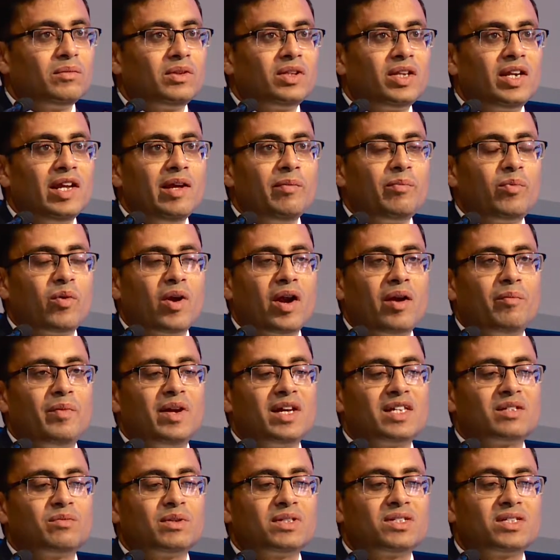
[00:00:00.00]
three-point
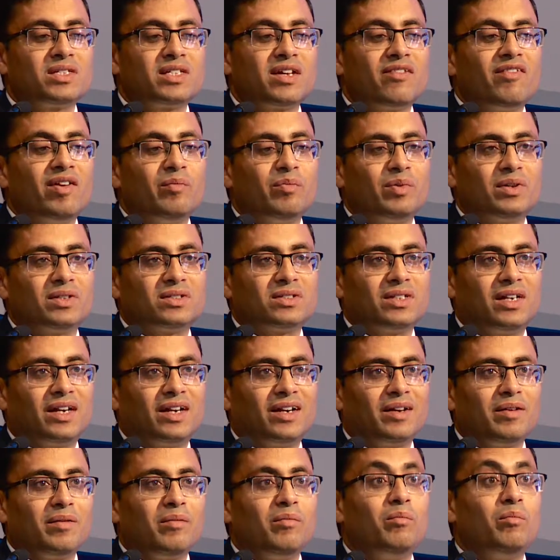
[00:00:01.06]
MACE by 7%,
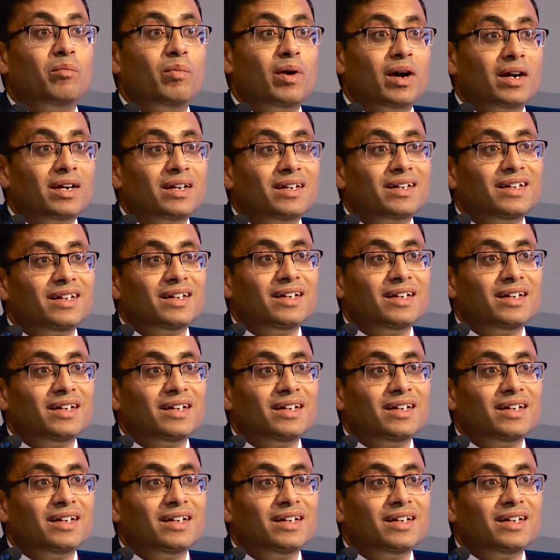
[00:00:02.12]
but